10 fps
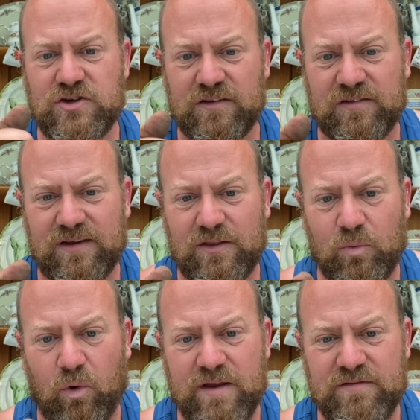You can see the
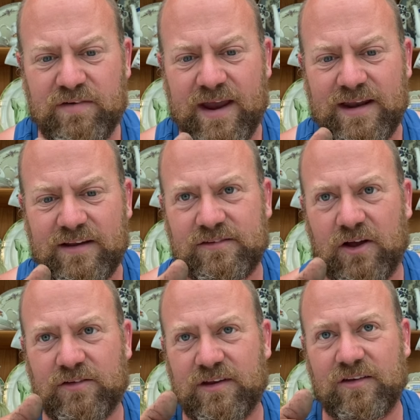white veining
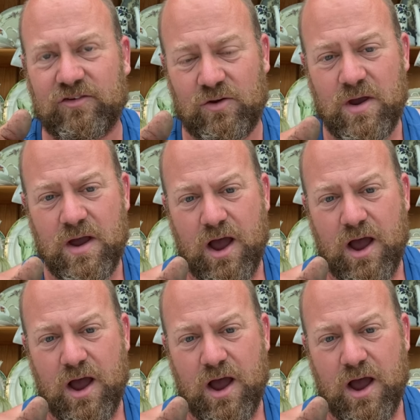starting to